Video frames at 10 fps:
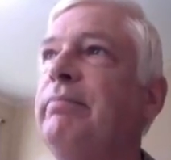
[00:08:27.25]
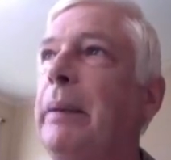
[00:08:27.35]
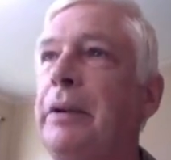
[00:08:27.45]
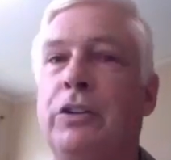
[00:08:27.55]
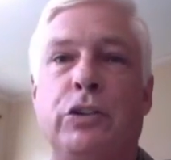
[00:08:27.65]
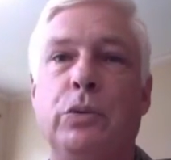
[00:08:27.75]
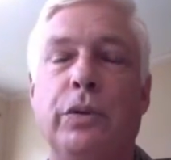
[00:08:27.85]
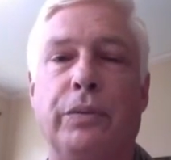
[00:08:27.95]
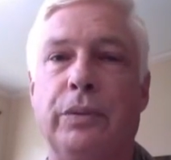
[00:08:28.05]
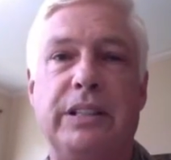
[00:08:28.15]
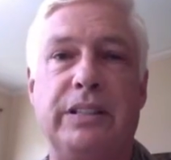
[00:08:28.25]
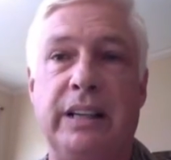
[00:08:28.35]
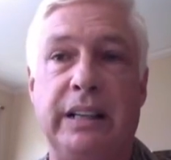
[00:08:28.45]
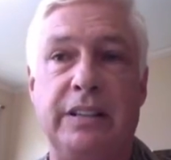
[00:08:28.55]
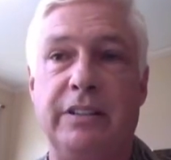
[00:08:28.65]
maybe 2 or 3
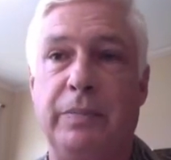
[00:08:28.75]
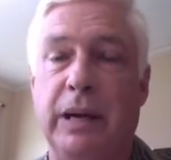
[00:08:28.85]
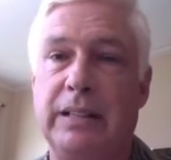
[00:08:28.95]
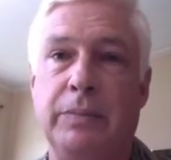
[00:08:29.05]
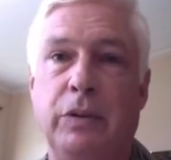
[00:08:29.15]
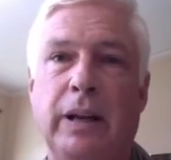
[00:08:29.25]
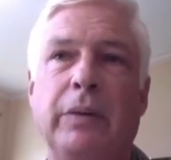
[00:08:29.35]
cities if possible.